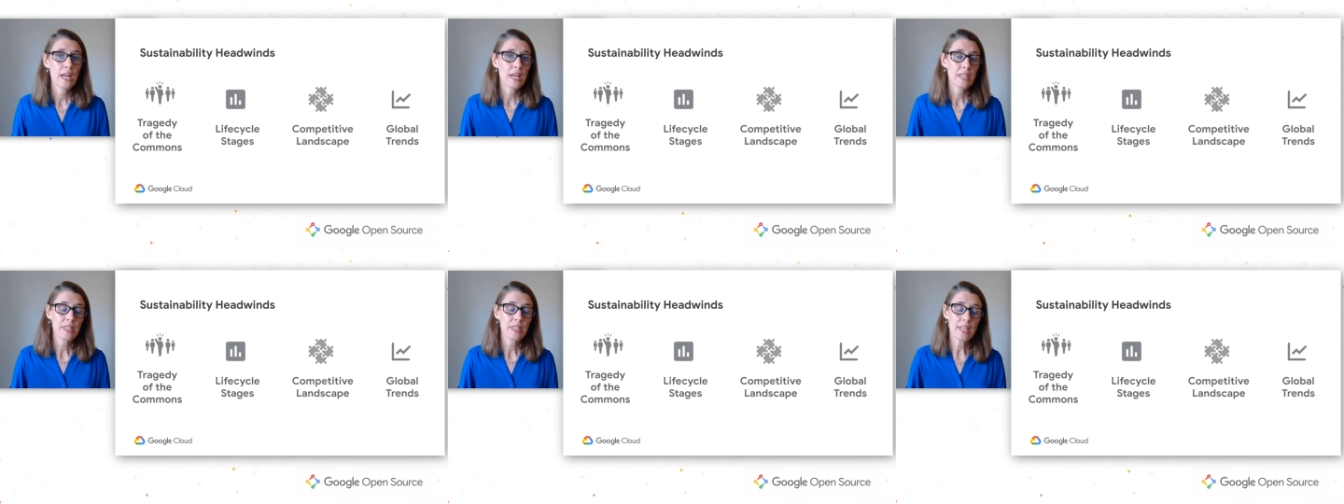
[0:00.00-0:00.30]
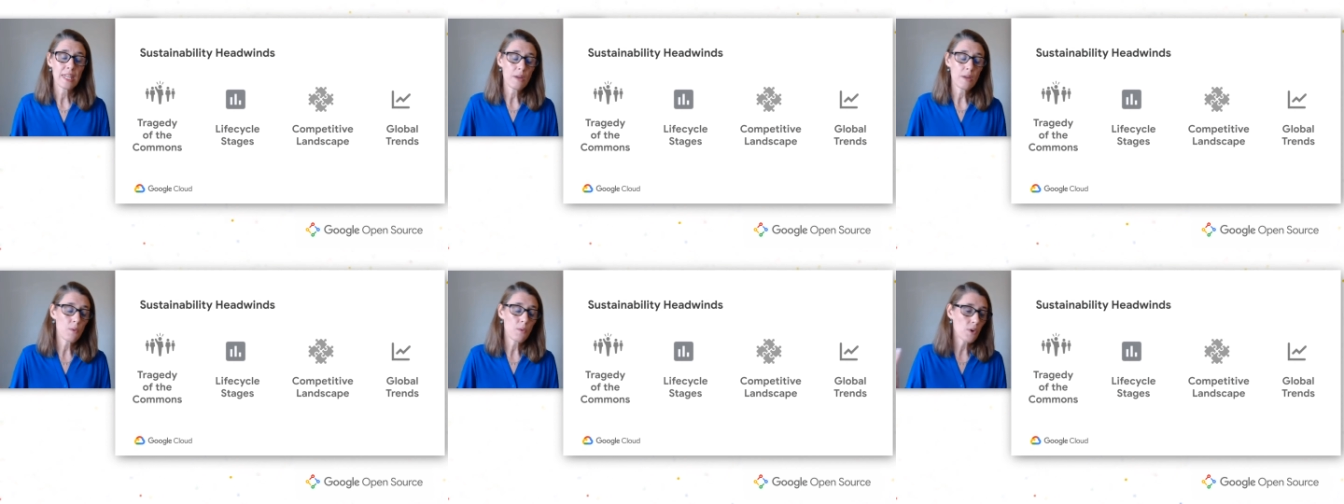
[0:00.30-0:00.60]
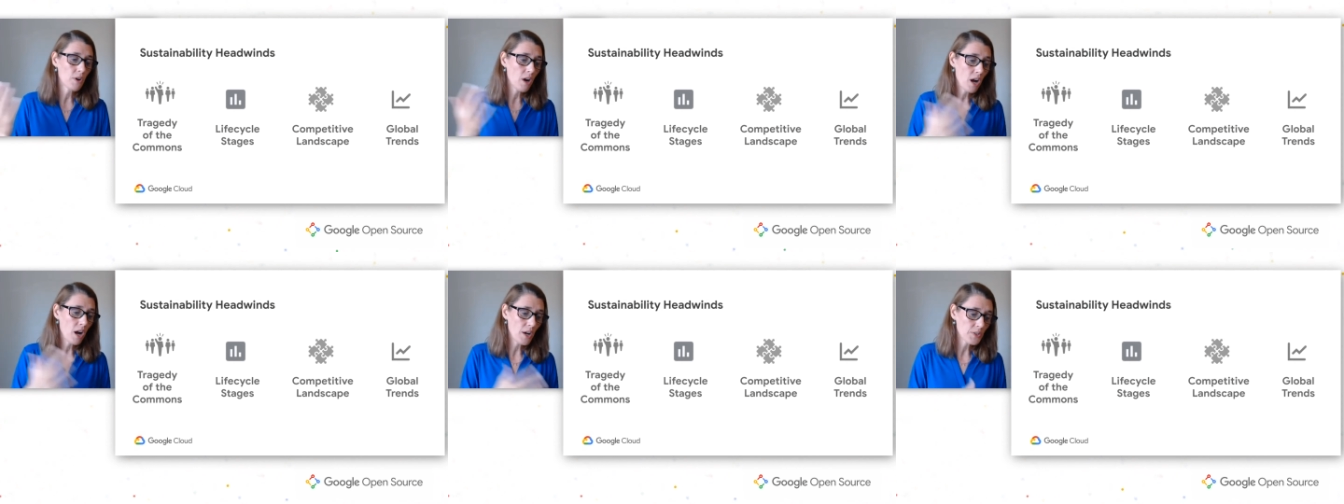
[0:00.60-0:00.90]
They
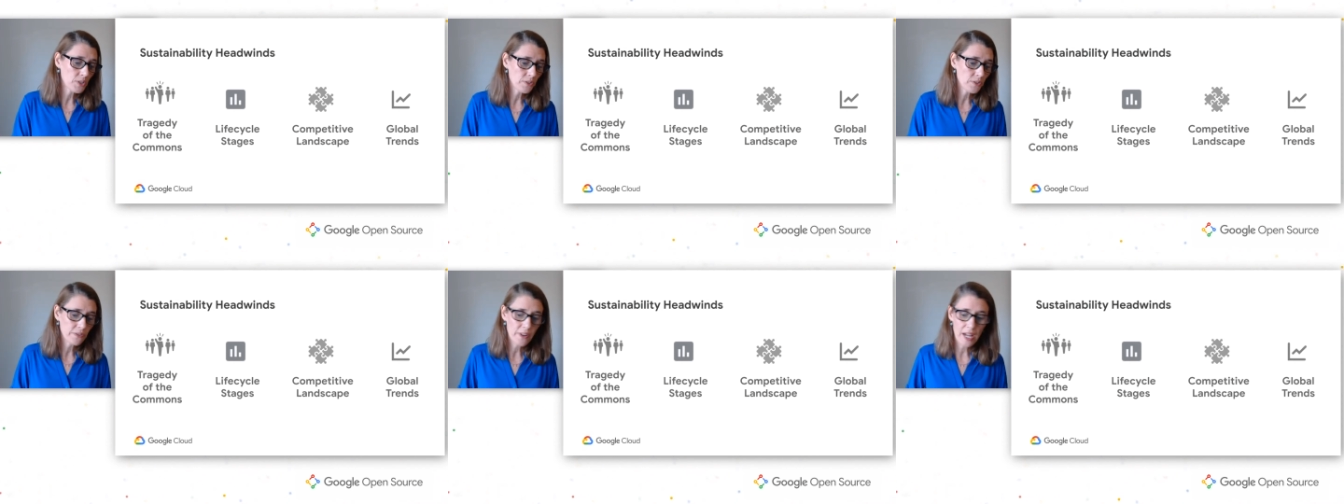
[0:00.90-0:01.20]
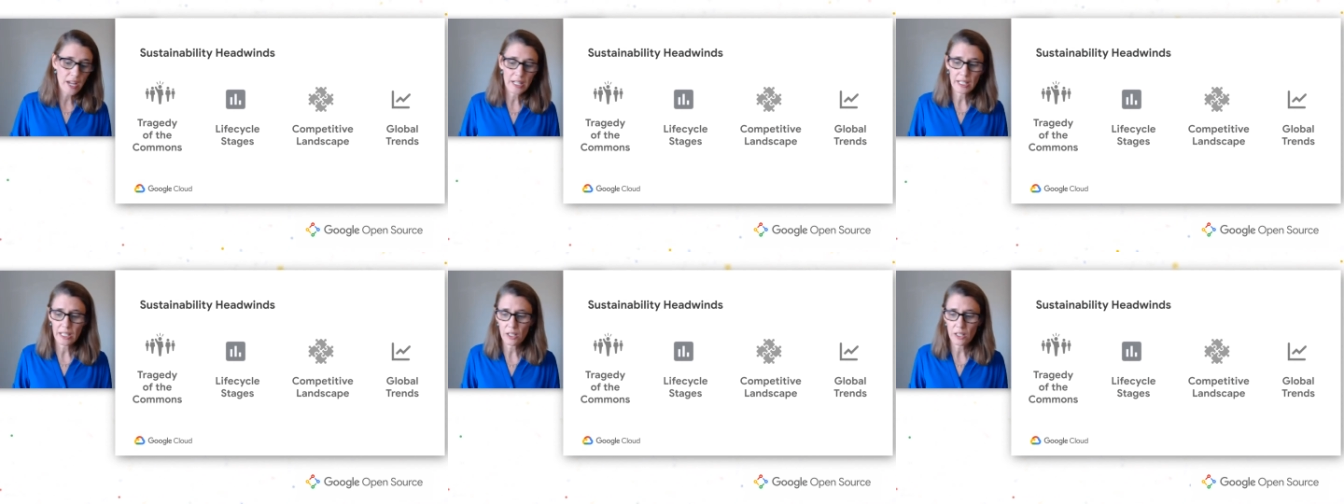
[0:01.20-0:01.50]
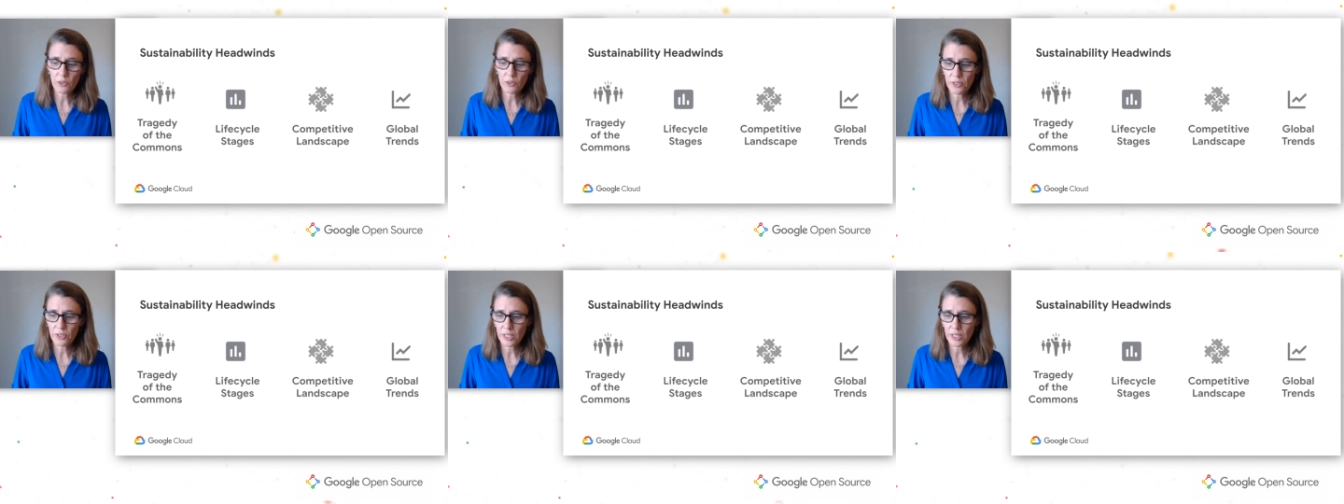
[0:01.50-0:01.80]
were also finding
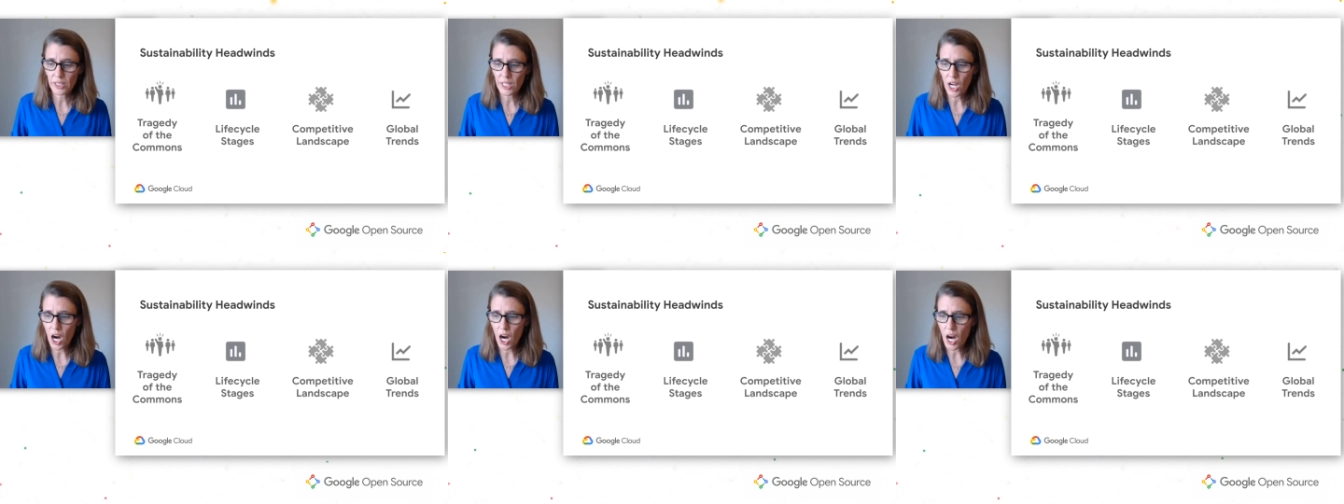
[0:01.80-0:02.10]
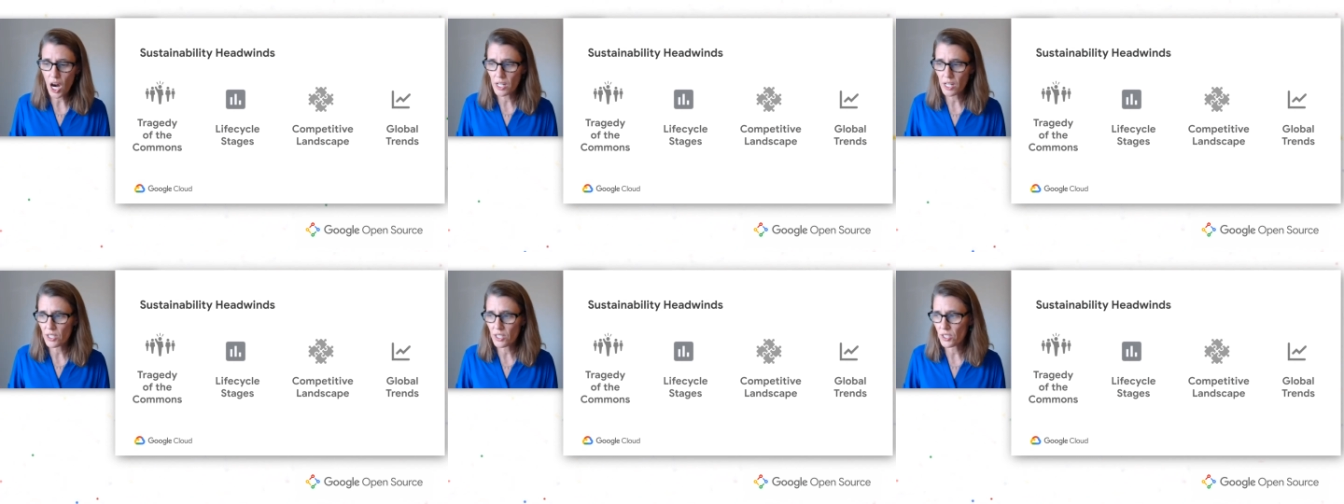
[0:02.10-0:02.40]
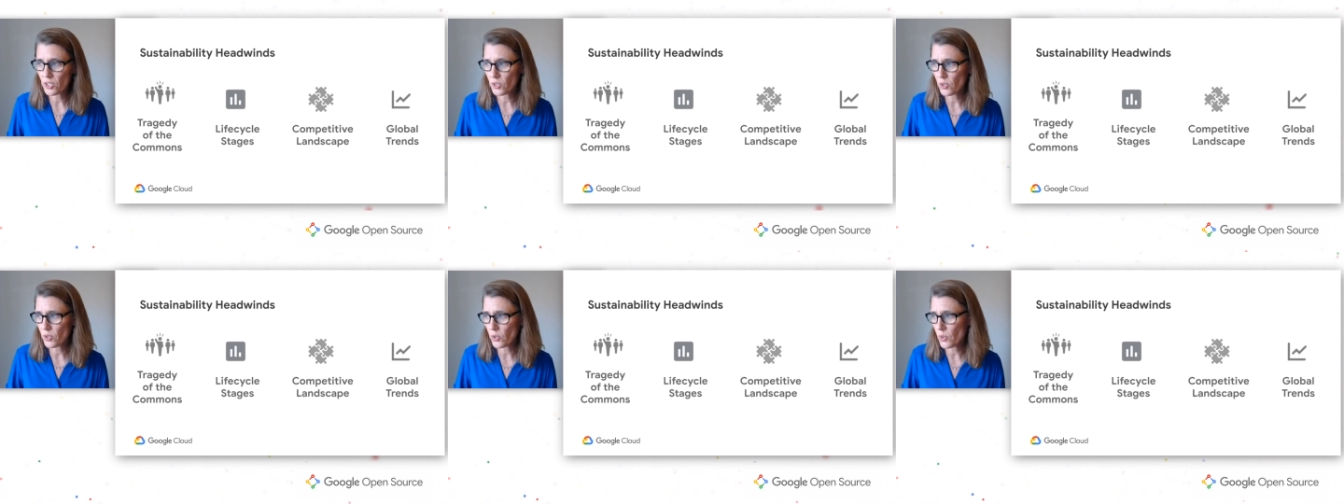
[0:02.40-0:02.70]
it really hard
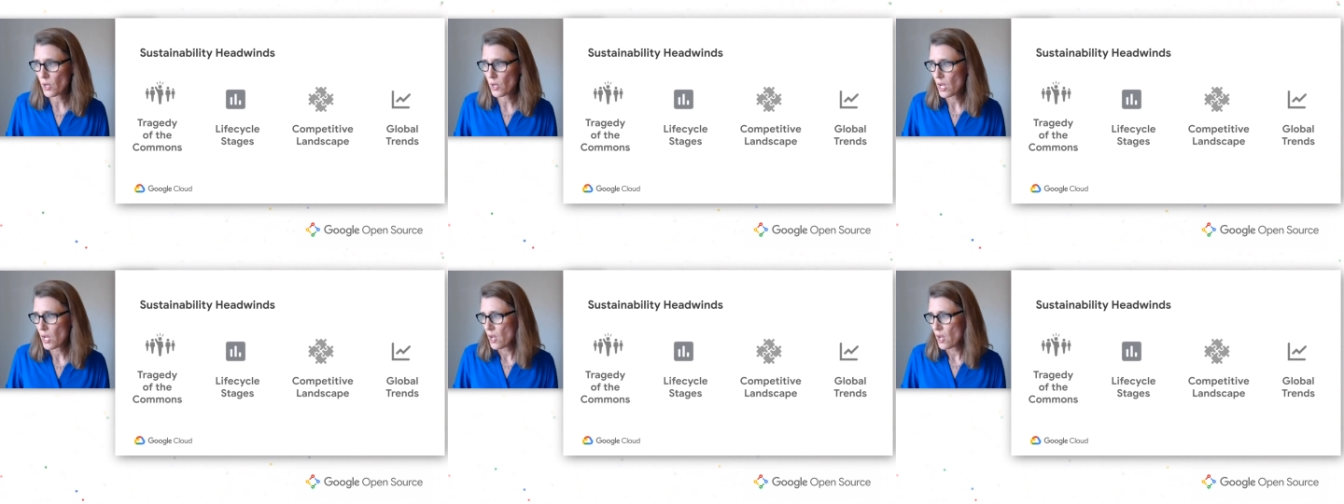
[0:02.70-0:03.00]
to